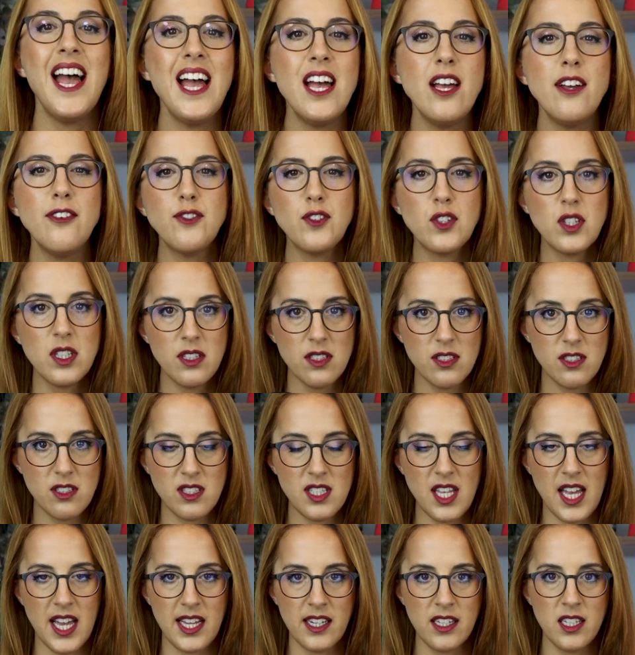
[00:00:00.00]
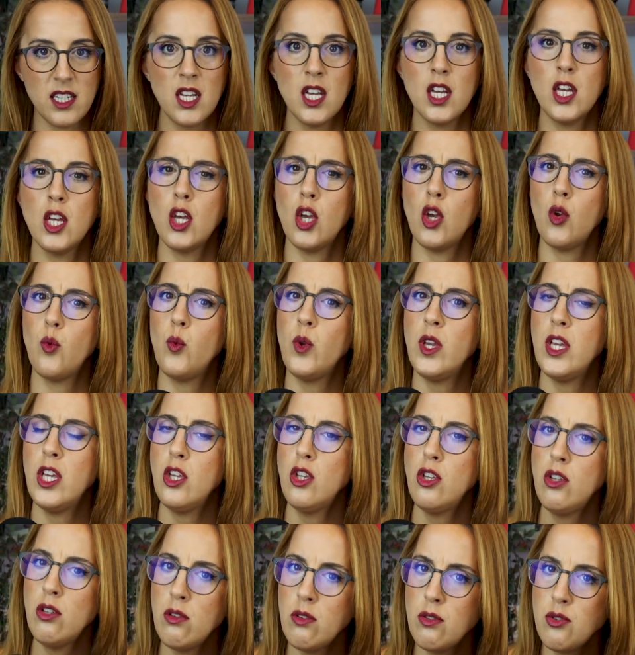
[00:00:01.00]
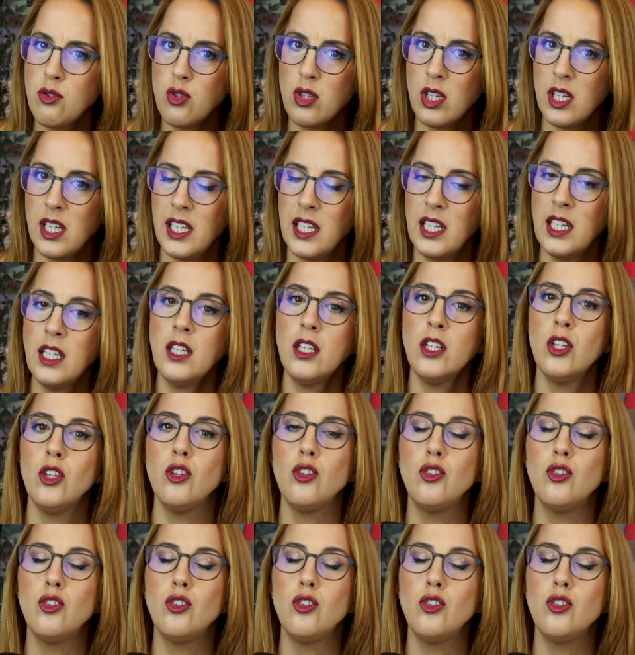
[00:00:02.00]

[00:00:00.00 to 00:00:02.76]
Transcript: After said, we usually